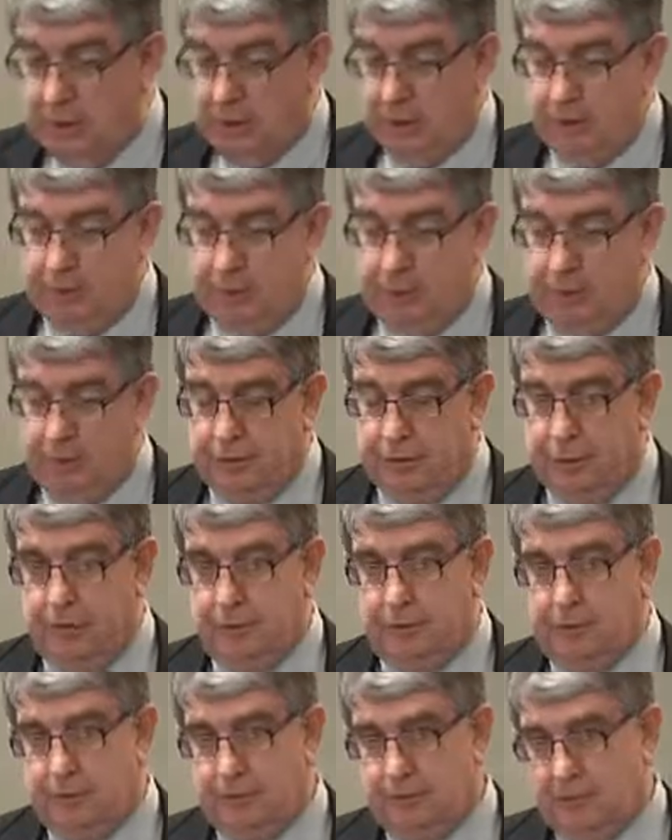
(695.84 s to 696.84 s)
And both
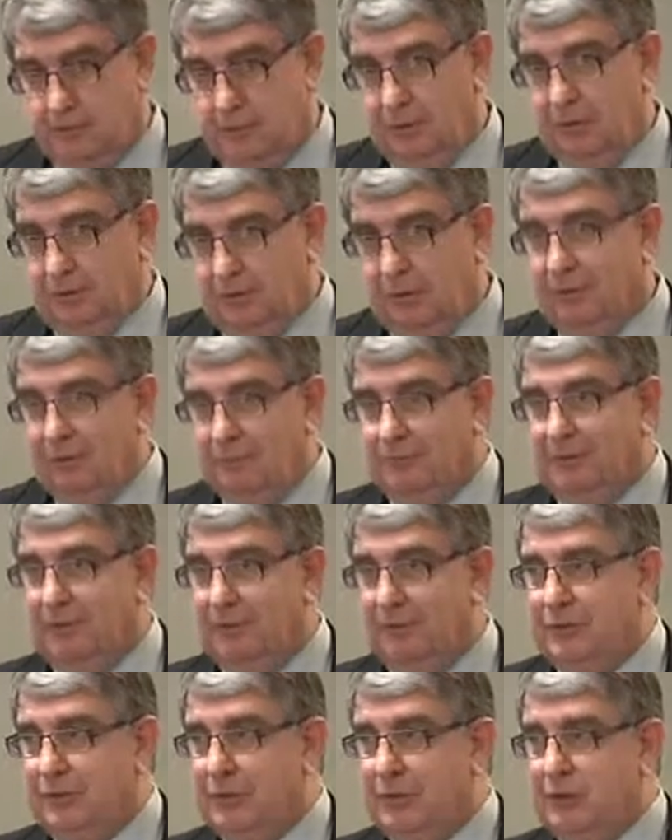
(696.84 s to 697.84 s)
those
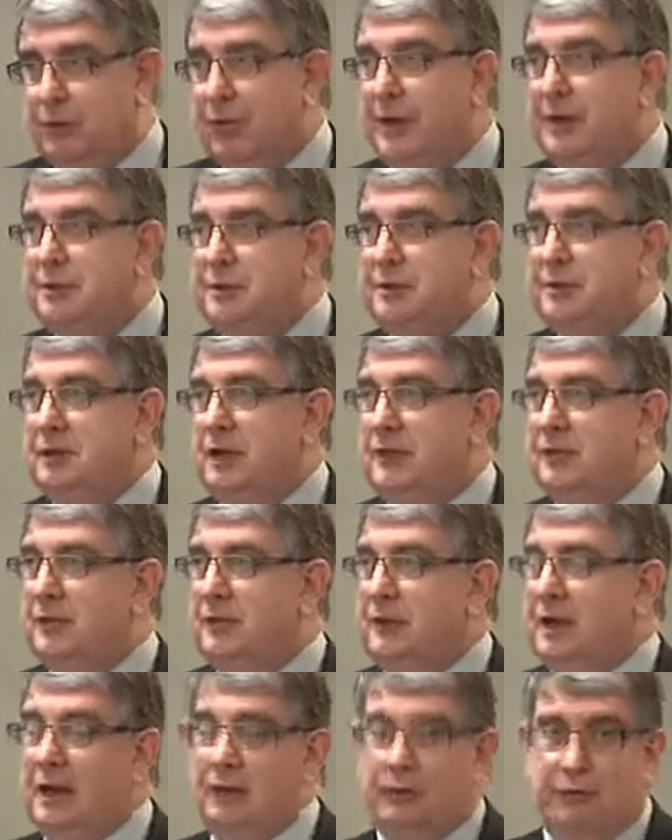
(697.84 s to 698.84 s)
situations have
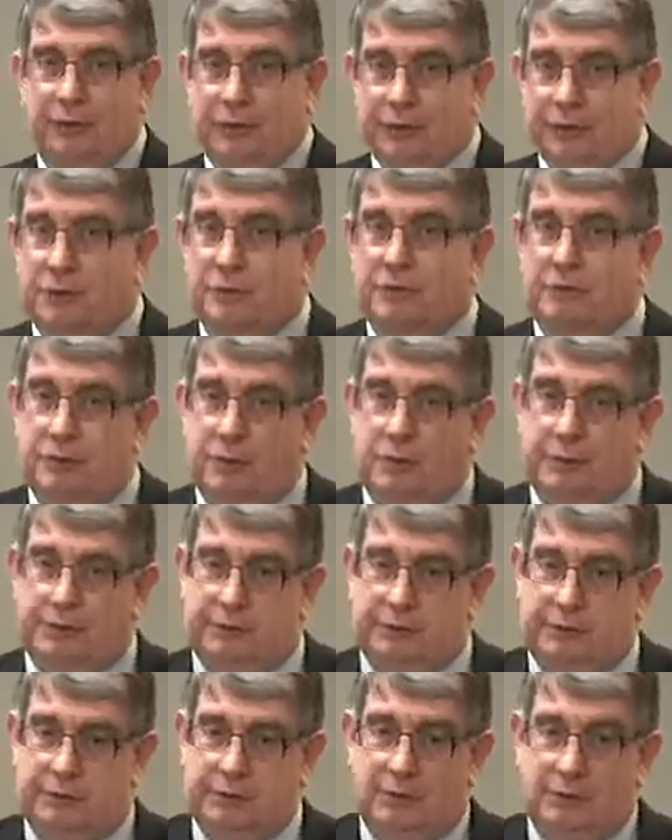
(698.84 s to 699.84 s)
got adverse
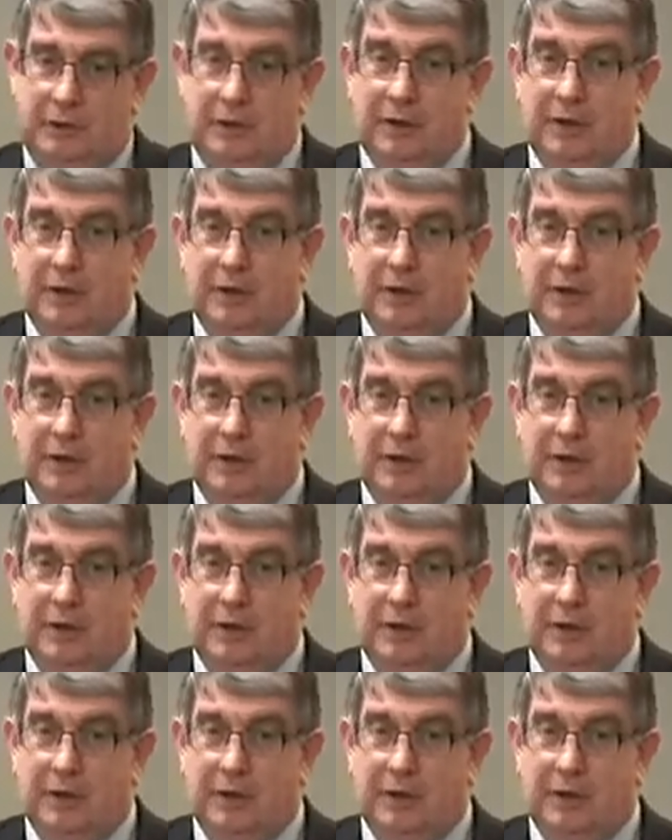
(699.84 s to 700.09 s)
consequences.